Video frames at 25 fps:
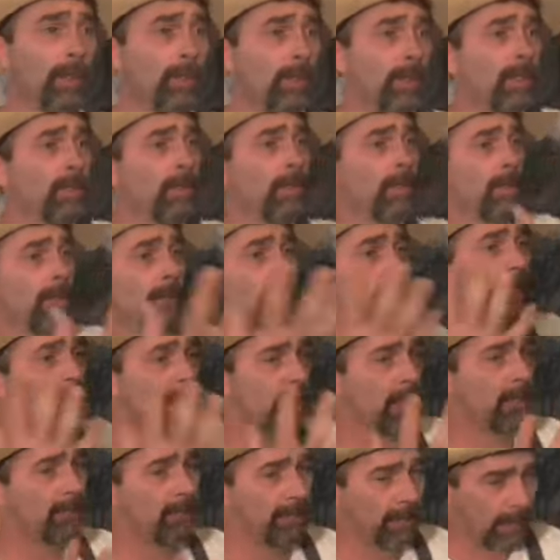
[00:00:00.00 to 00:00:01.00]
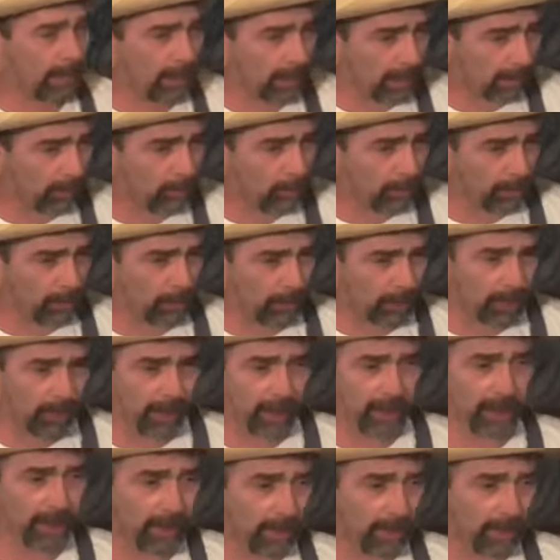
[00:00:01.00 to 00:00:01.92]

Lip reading: will receive our reward,